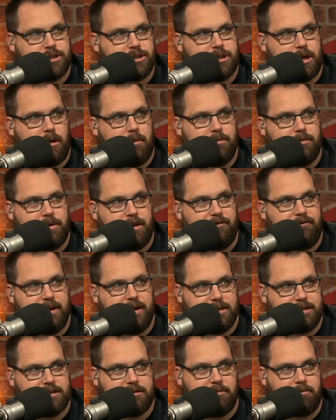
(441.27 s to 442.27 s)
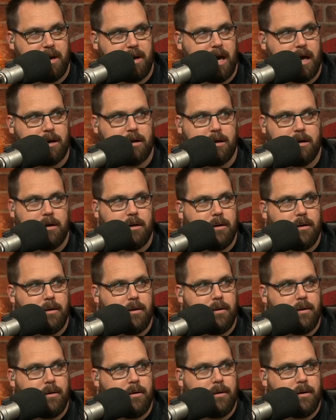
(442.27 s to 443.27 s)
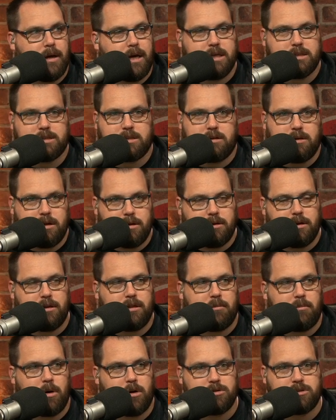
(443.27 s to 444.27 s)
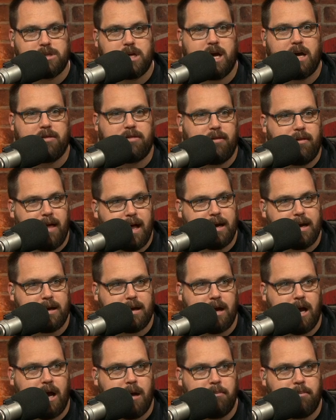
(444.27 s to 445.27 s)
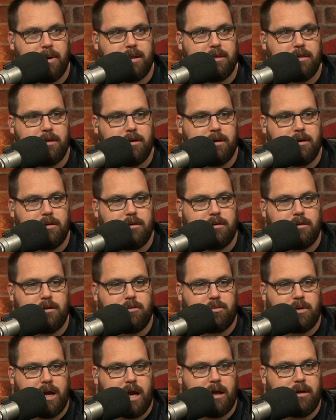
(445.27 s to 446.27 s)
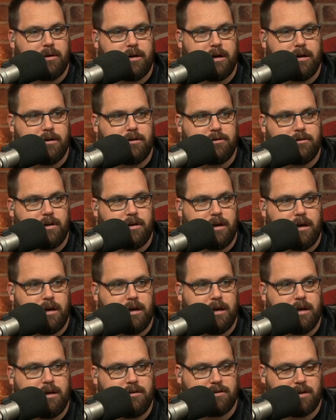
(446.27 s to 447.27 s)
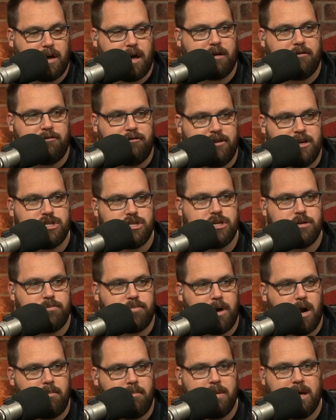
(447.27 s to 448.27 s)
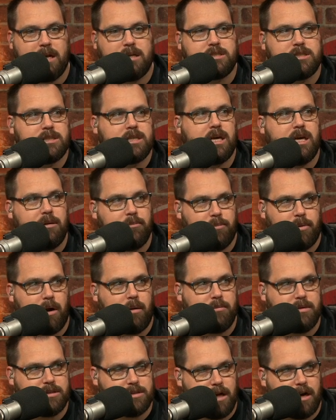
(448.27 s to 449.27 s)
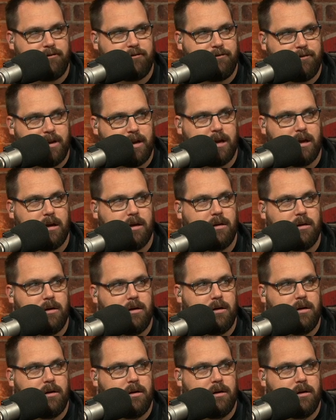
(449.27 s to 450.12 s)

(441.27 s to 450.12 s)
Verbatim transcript: yeah, some yeah, he, defensive he did ran back. He run that play over. He's clearly the over. most athletic guy, but the the reality is he he's got a vision problem and a scheme problem. He's not fitting